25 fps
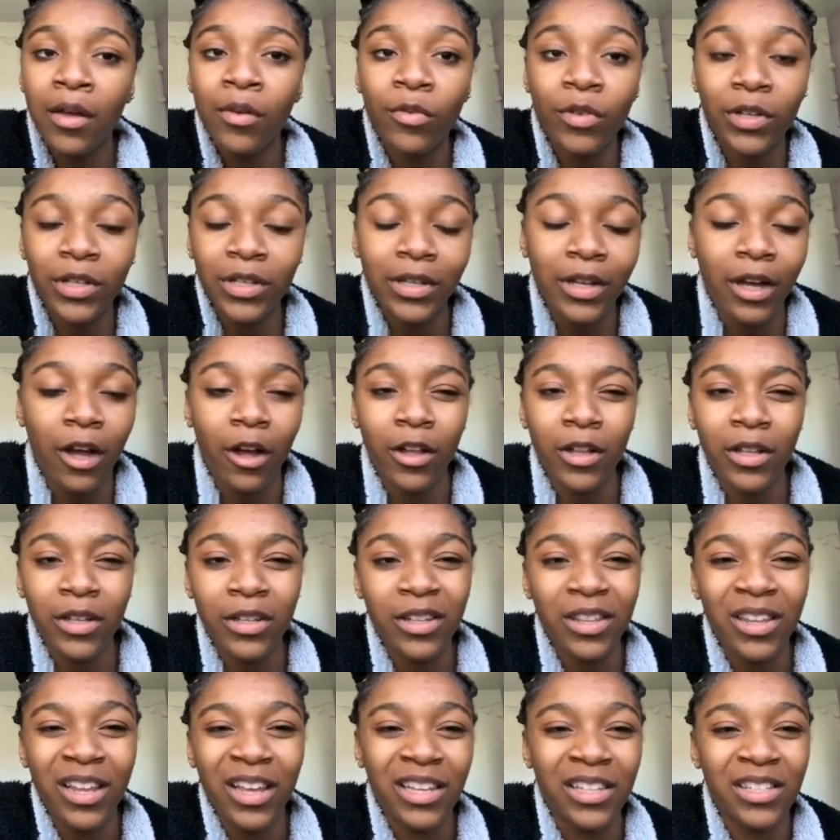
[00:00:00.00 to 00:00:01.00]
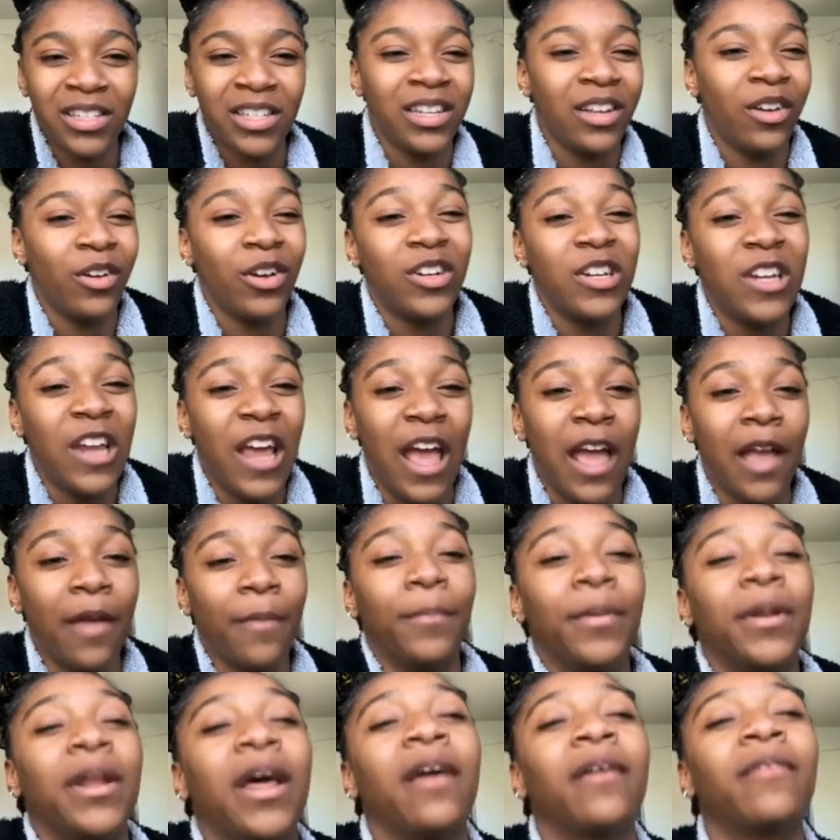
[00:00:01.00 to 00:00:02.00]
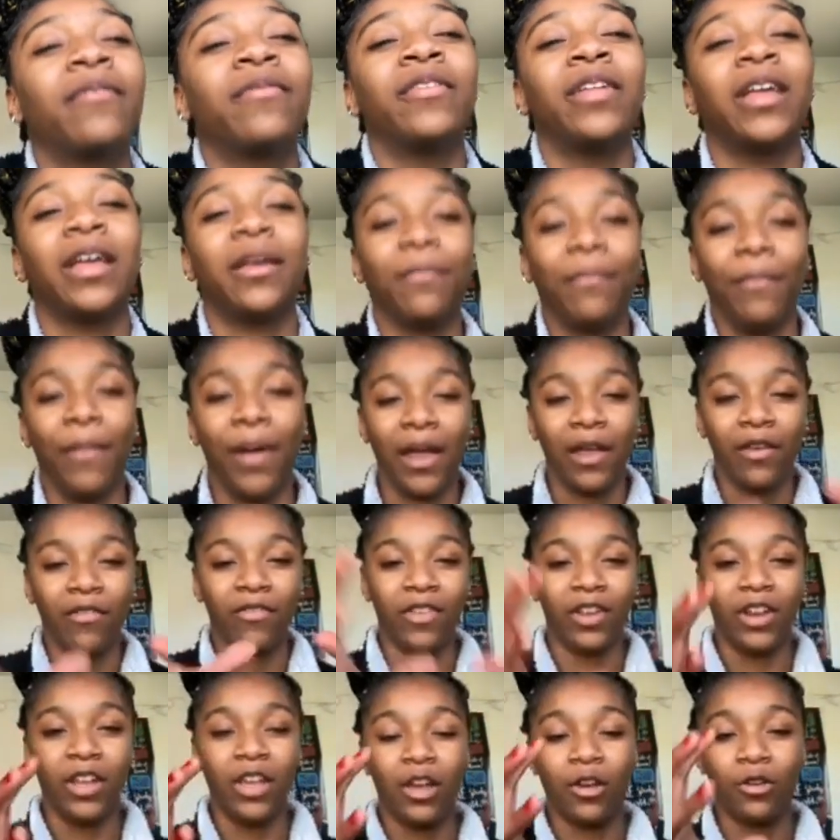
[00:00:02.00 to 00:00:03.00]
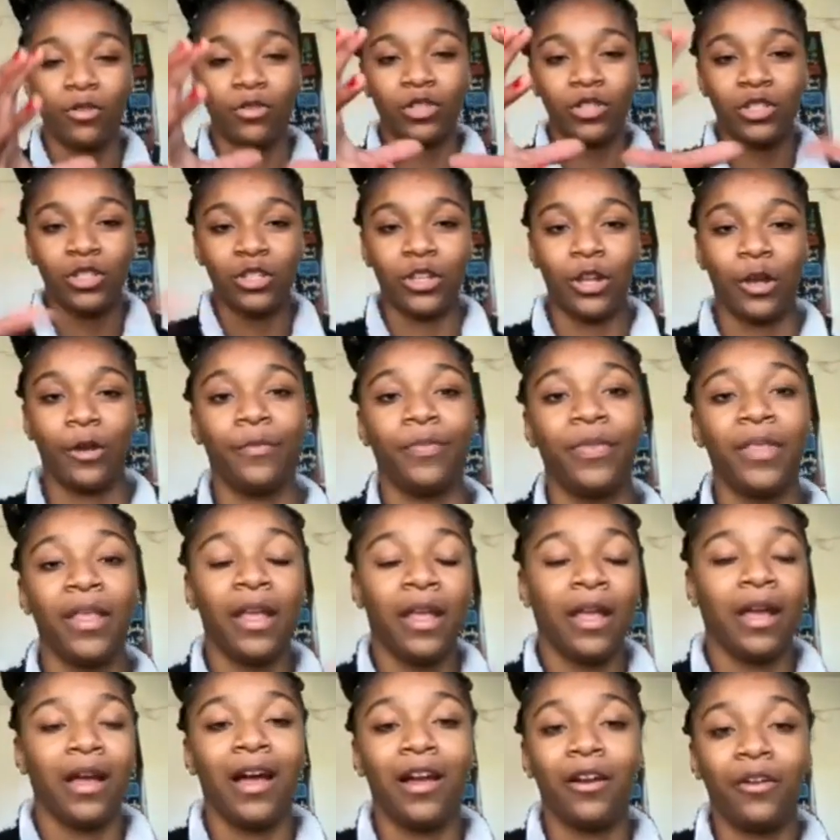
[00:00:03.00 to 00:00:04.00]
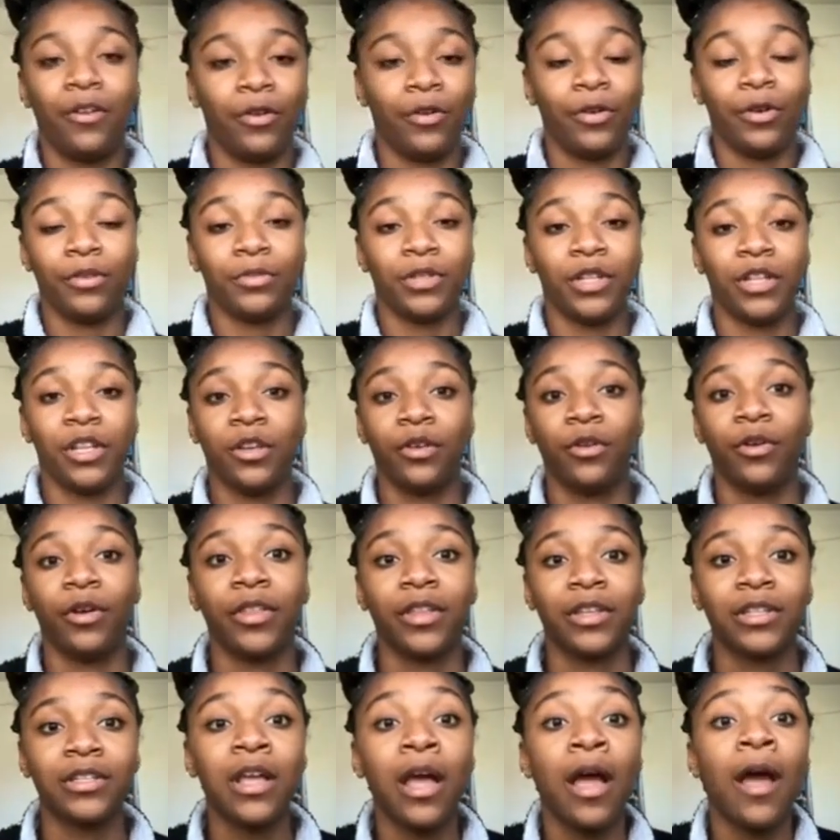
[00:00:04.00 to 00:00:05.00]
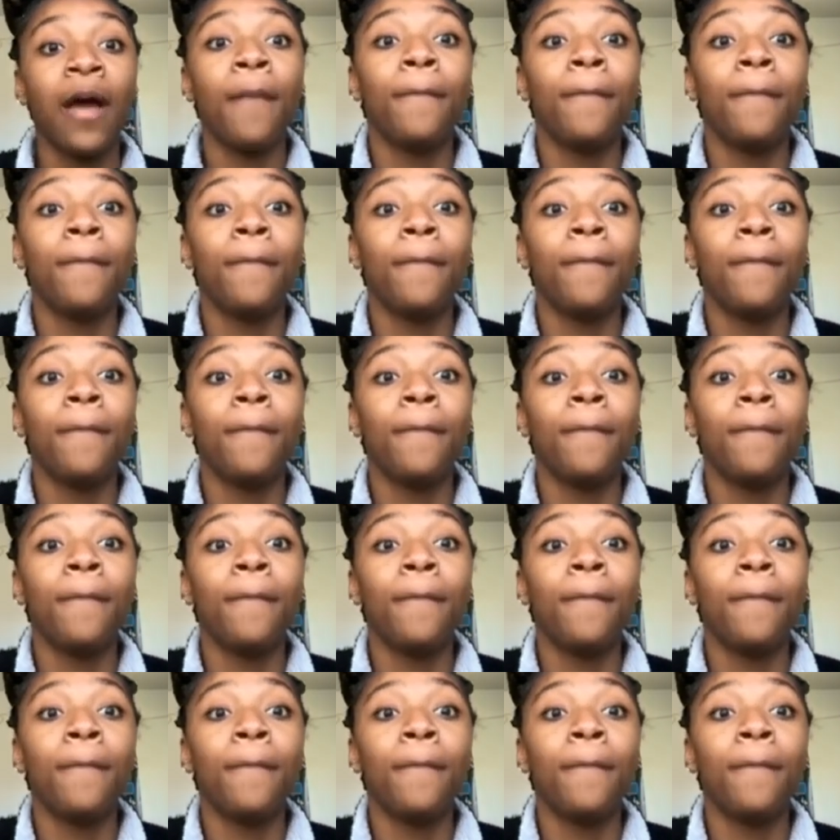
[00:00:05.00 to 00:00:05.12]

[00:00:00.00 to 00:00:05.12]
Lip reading: well, all in like a day, but I've like made videos, you know. I don't know why I'm telling you all this.